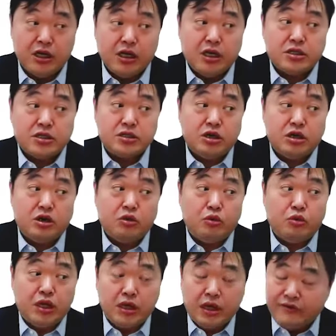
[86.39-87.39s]
So
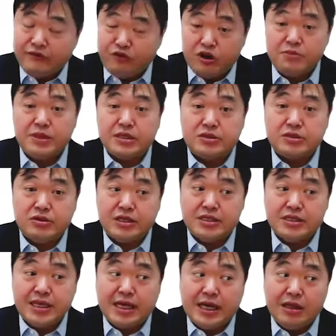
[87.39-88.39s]
we inform the students
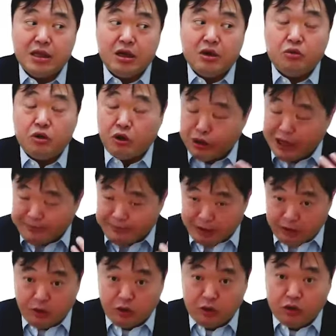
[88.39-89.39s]
that we will not be
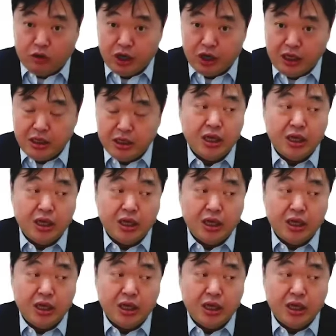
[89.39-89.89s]
recording.